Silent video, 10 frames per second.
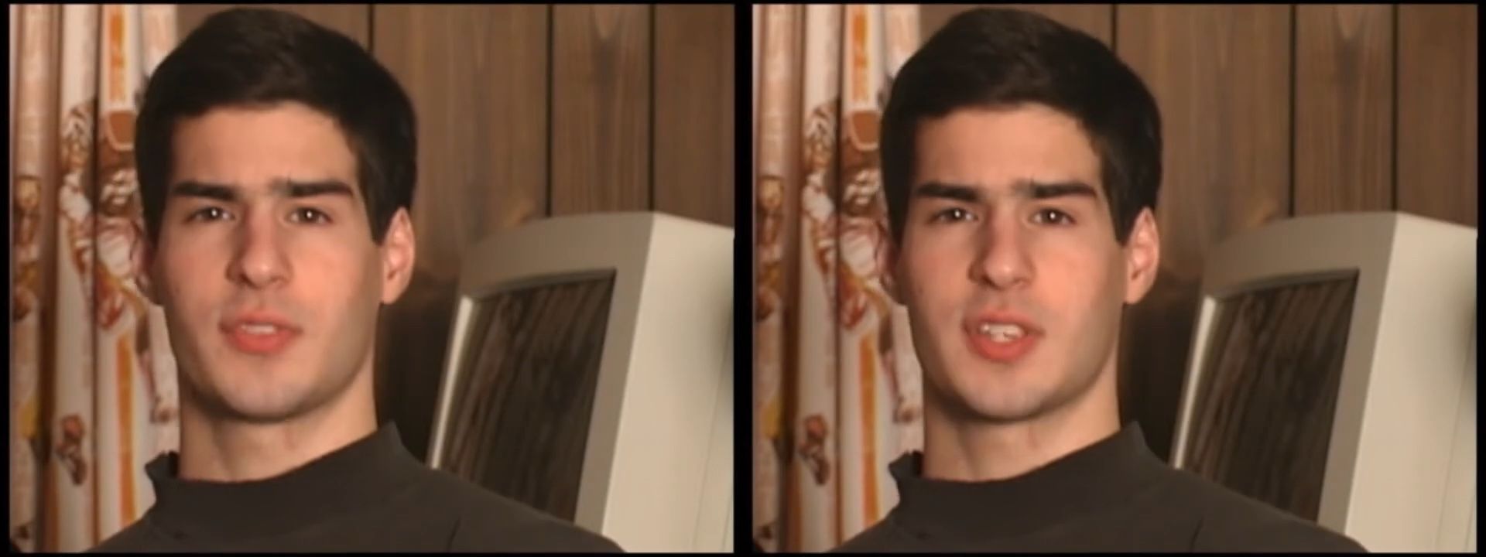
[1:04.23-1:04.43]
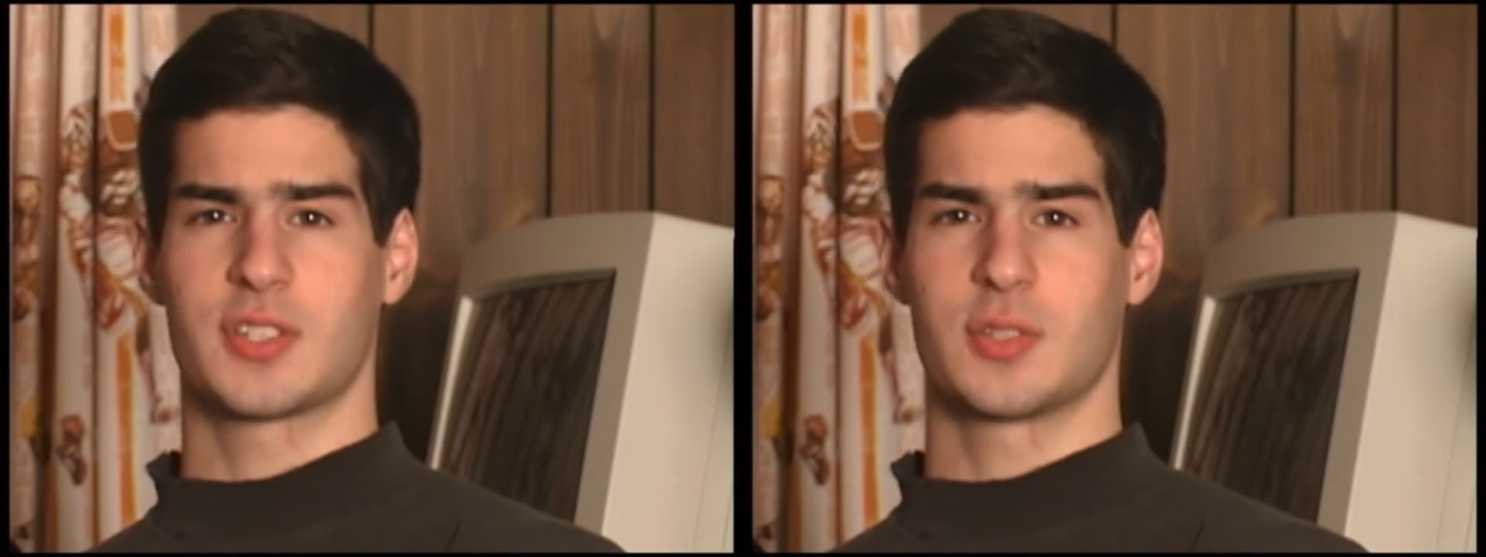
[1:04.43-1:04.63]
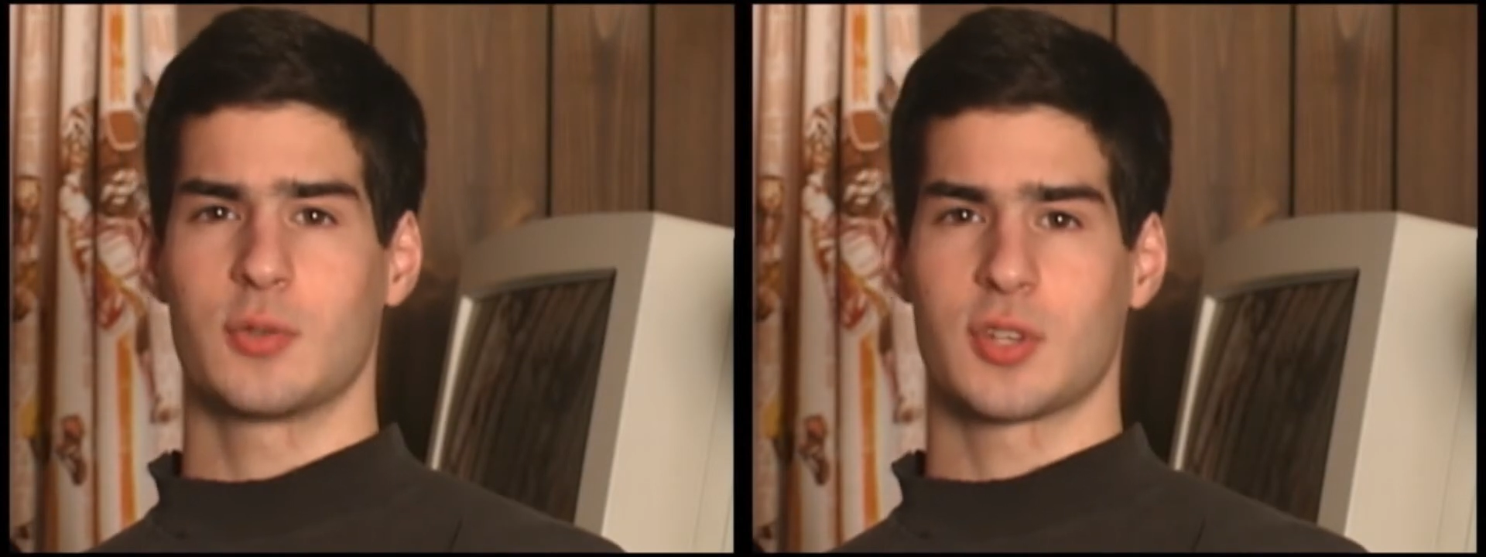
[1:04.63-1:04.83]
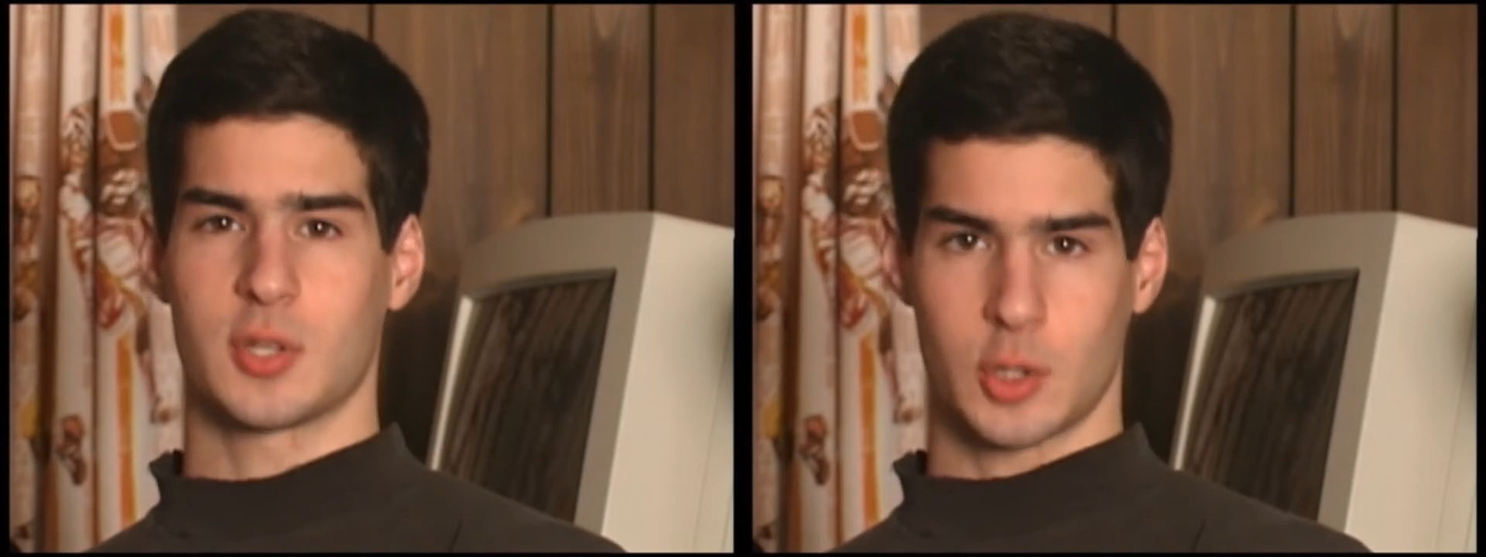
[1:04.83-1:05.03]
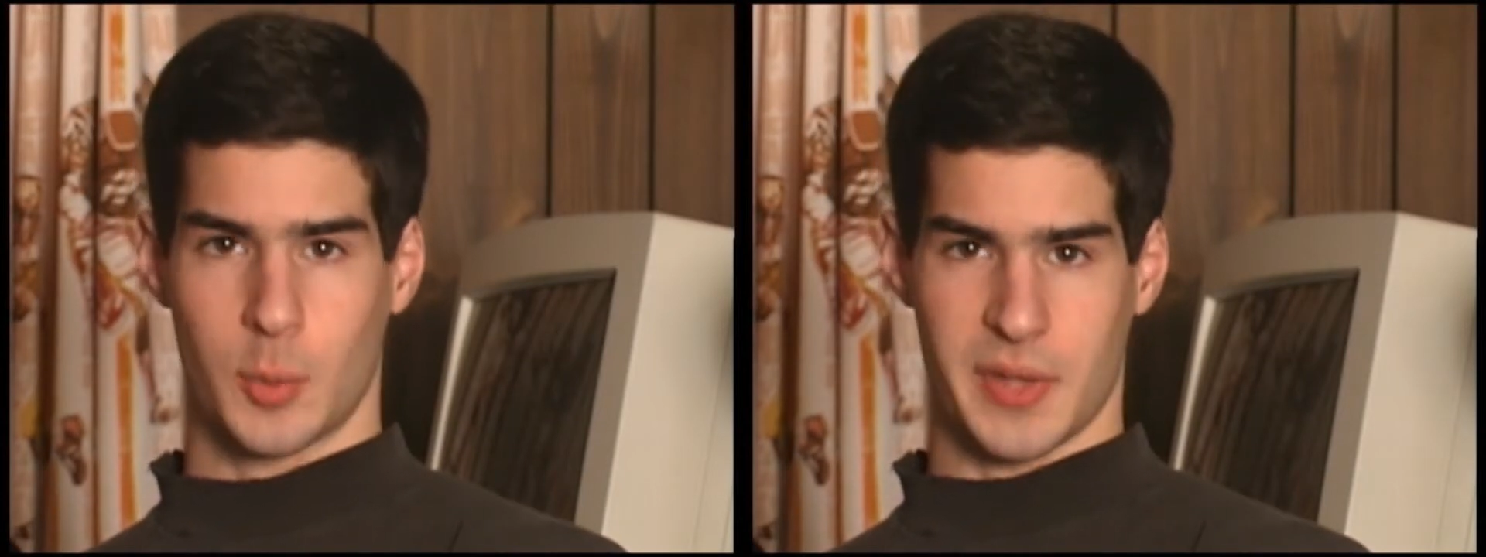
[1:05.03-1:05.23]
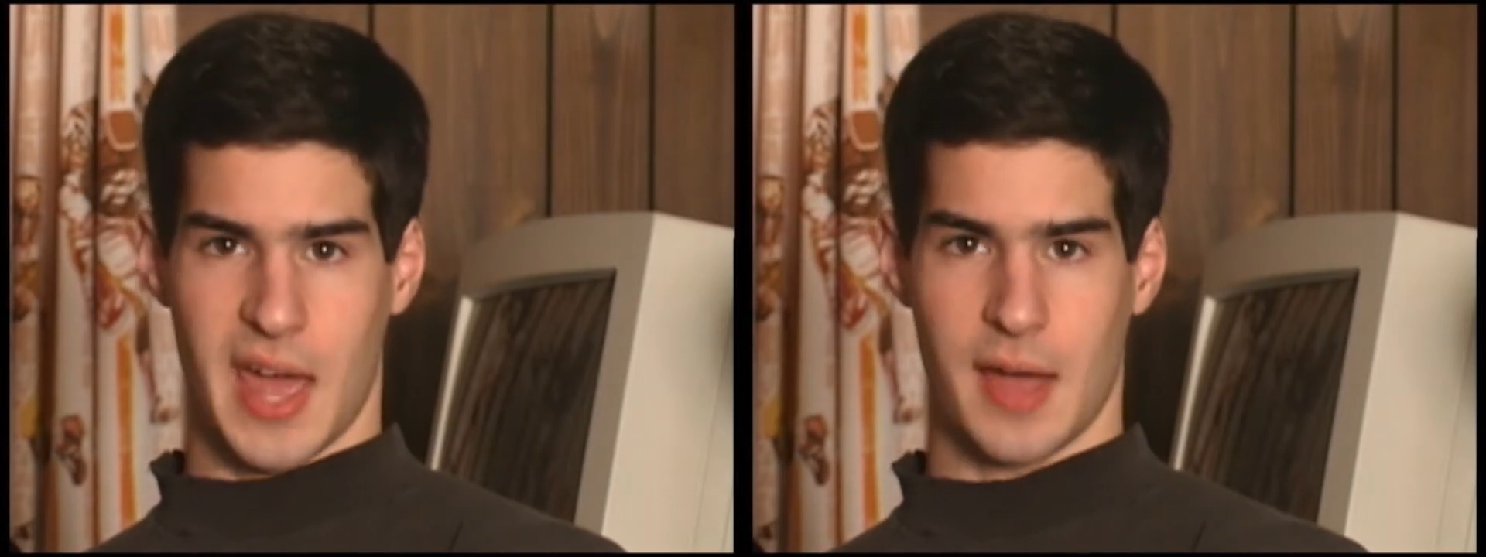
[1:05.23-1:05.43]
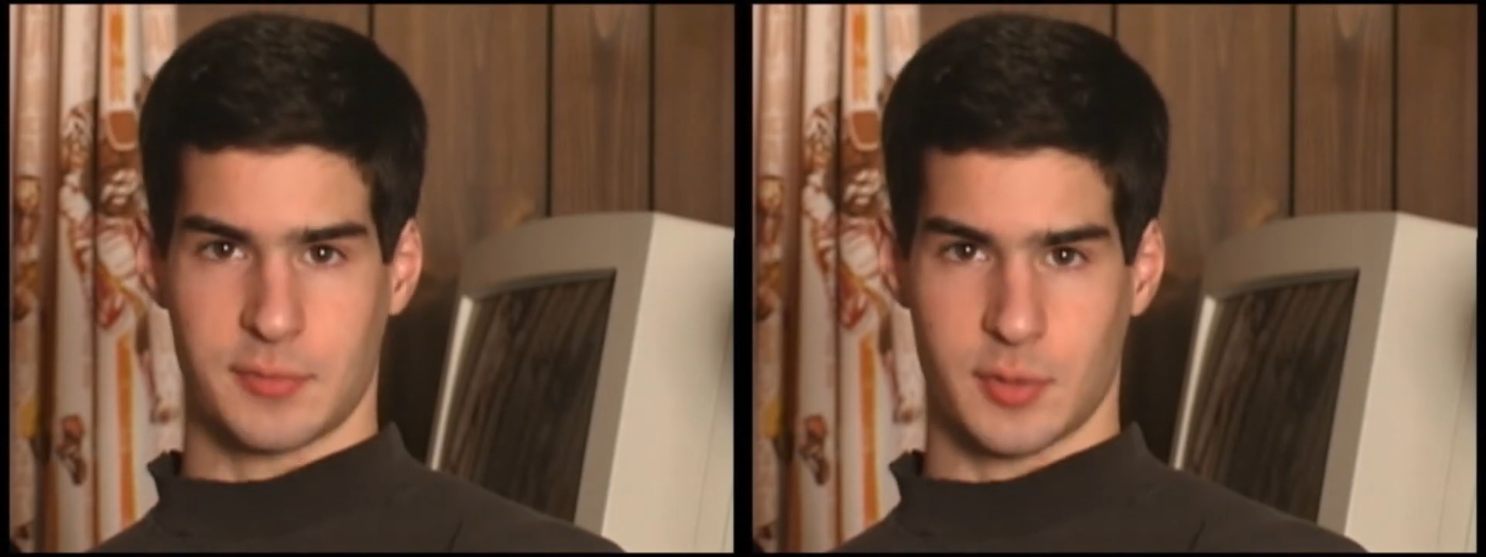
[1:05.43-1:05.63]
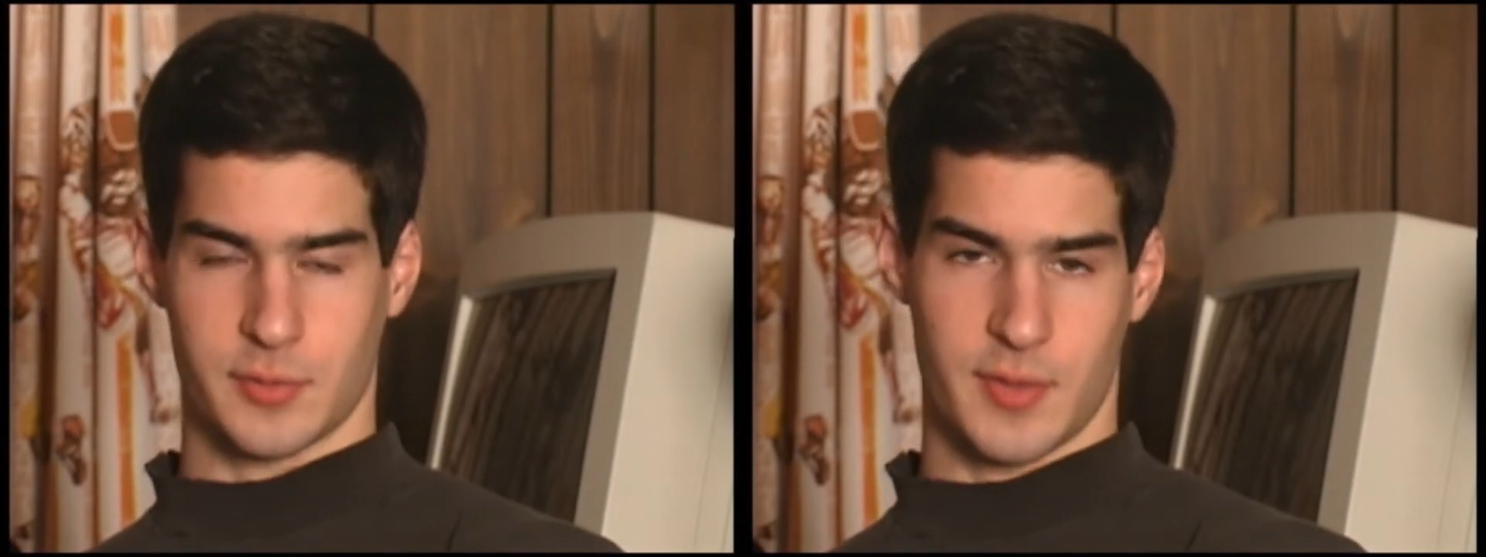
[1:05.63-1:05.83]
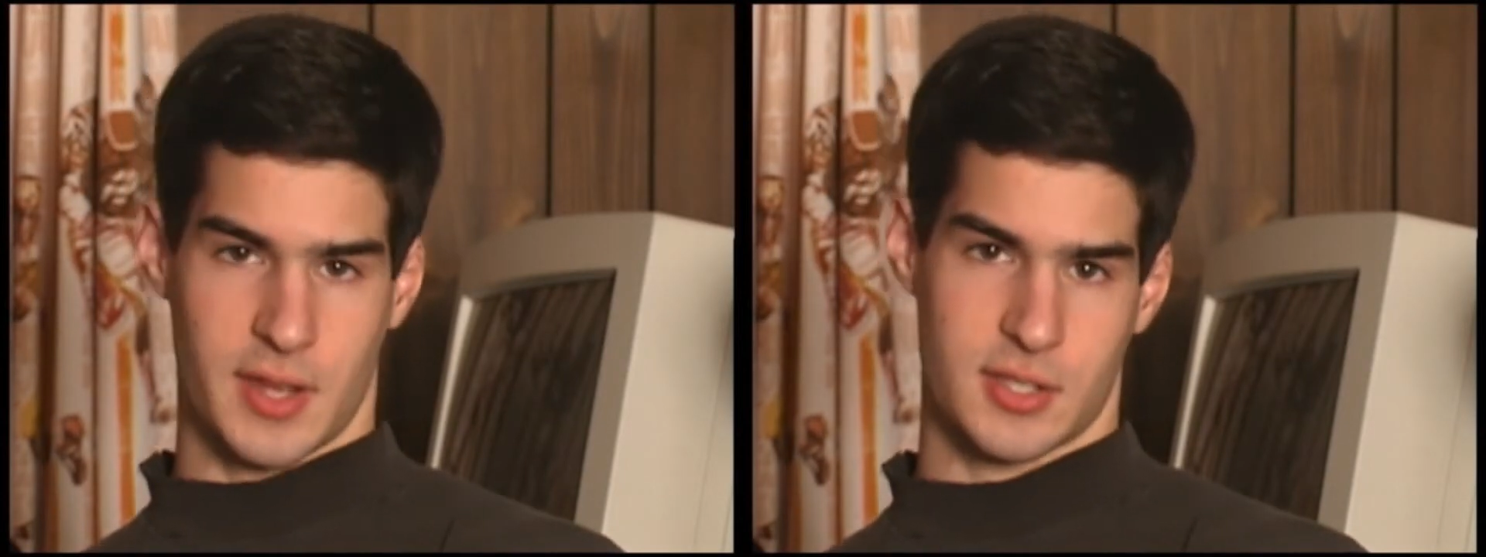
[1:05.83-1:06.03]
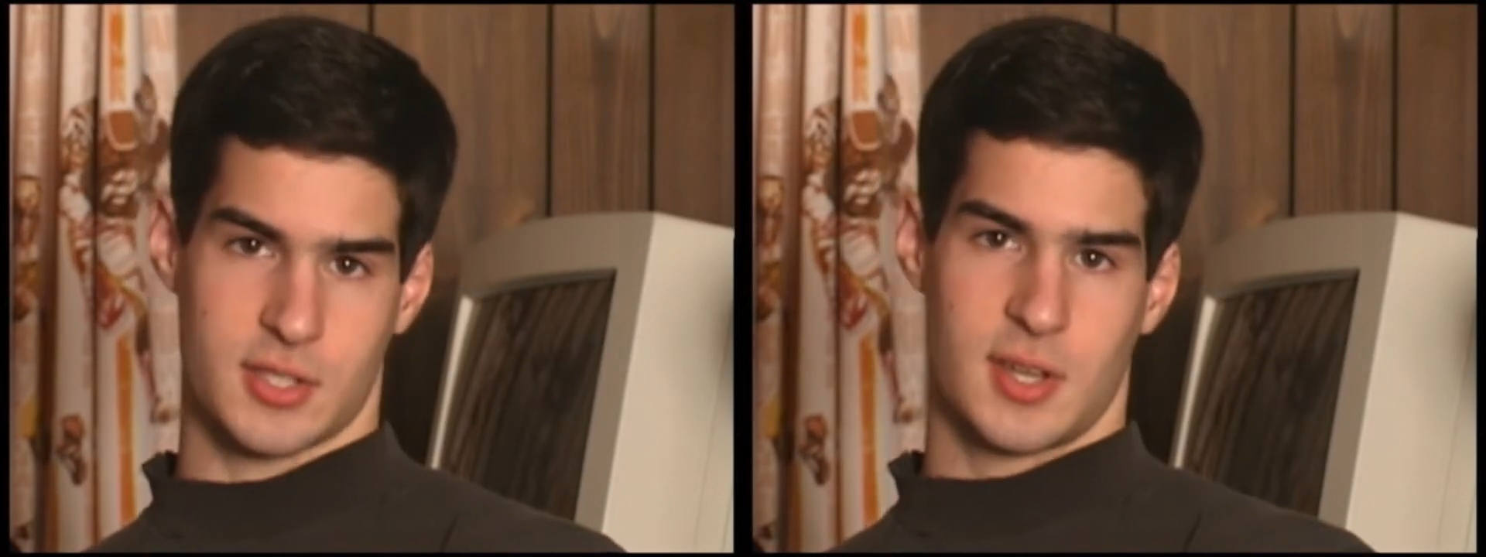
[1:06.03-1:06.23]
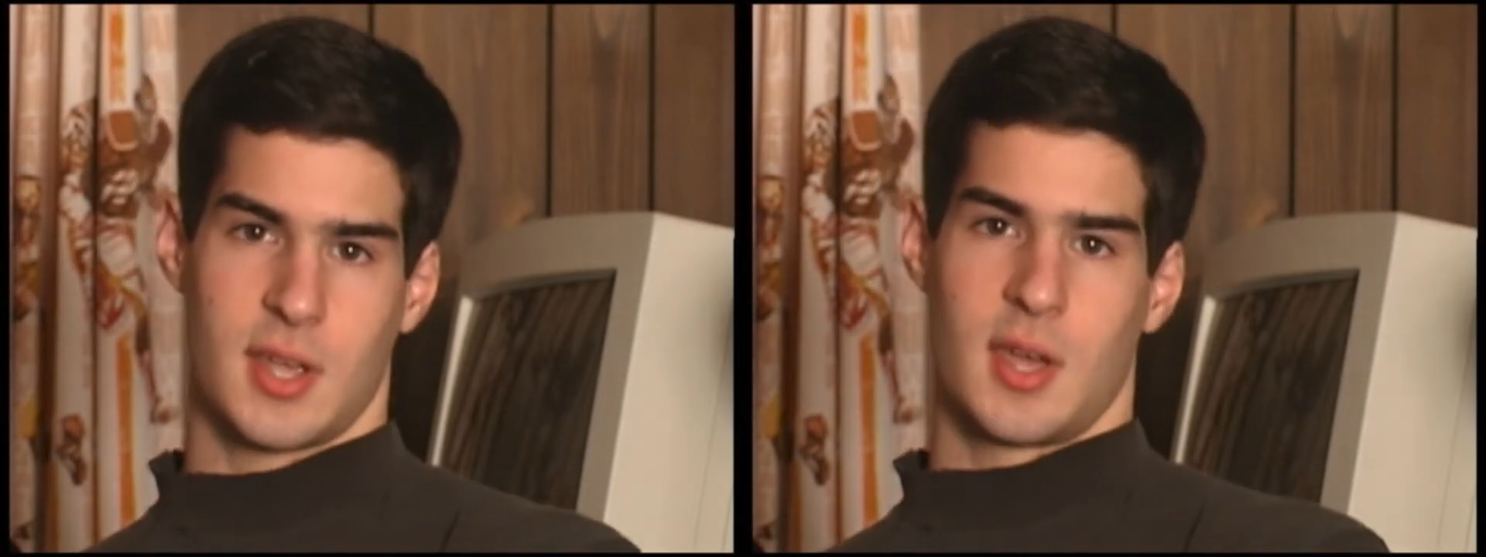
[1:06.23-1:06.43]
of this using Adobe After Effects.